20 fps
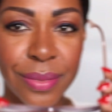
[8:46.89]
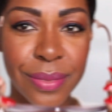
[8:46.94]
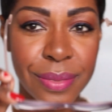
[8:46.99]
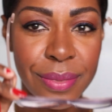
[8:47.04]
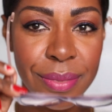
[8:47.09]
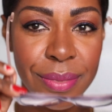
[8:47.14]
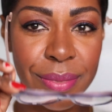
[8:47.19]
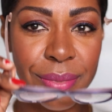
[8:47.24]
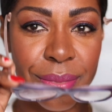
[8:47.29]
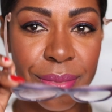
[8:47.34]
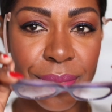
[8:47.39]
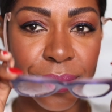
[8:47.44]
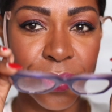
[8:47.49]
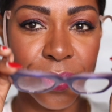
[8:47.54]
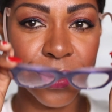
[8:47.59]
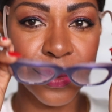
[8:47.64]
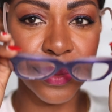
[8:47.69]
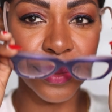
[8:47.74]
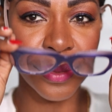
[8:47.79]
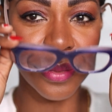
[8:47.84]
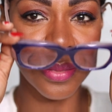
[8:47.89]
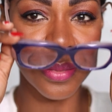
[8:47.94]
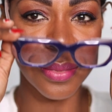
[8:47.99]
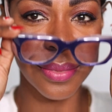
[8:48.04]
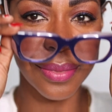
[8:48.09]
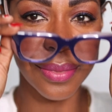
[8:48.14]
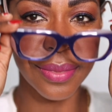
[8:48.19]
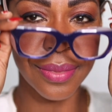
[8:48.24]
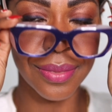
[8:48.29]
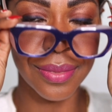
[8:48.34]

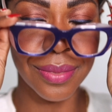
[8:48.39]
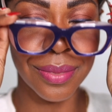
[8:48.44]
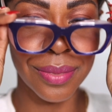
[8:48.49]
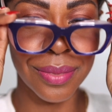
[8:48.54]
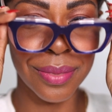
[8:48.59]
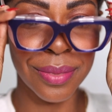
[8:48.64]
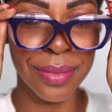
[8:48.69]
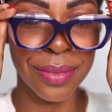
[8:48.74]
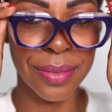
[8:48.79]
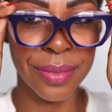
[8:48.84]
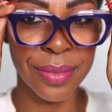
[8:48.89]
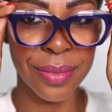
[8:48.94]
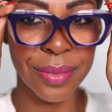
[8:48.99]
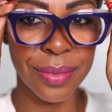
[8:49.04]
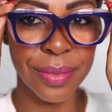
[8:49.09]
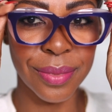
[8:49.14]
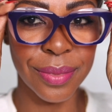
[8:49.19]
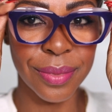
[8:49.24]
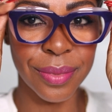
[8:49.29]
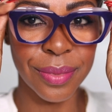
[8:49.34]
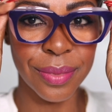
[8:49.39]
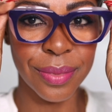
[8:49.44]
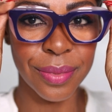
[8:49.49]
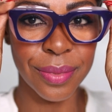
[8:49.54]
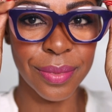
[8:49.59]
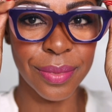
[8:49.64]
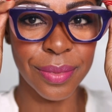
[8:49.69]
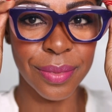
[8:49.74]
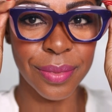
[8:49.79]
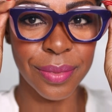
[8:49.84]

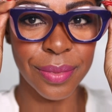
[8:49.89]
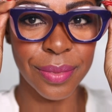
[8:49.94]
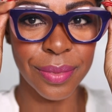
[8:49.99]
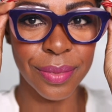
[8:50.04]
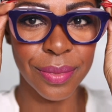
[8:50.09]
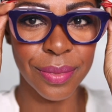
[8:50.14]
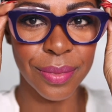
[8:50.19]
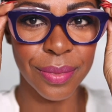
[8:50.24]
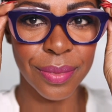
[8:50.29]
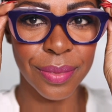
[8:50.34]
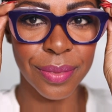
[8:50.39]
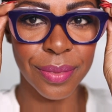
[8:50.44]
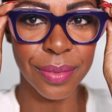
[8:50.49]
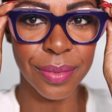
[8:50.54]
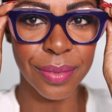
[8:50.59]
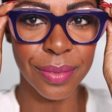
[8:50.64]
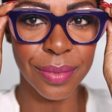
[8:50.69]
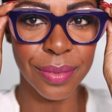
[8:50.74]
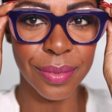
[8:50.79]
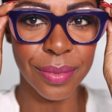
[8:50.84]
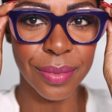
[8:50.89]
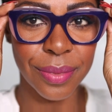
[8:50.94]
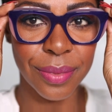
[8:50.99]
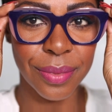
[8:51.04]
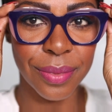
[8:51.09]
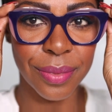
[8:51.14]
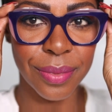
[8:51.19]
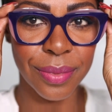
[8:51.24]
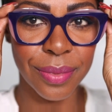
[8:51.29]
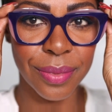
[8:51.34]

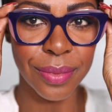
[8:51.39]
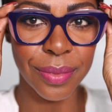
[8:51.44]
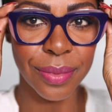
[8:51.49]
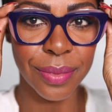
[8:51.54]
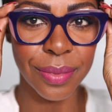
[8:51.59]
No one is speaking in this clip.